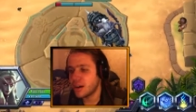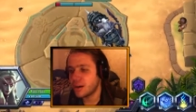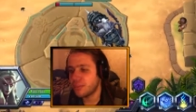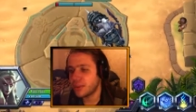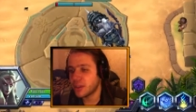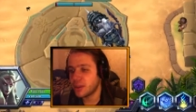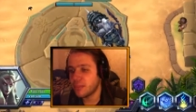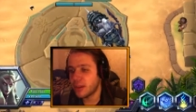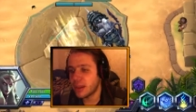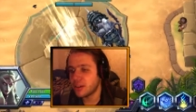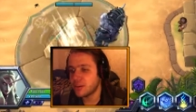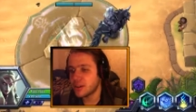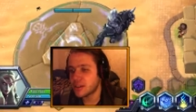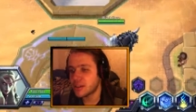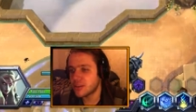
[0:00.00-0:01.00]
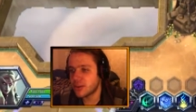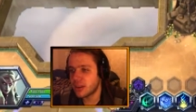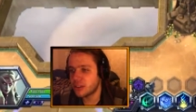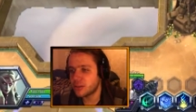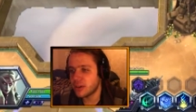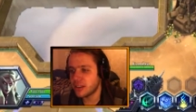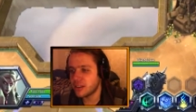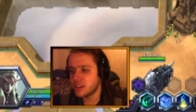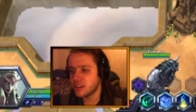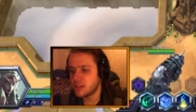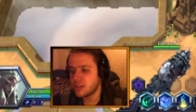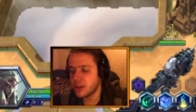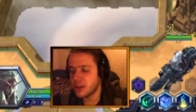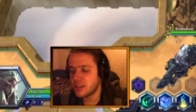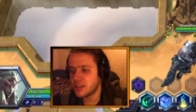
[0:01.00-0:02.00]
but the main reason why twenty
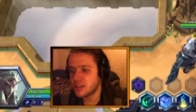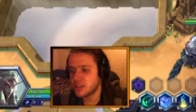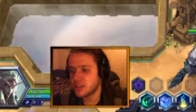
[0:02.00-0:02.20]
DPS is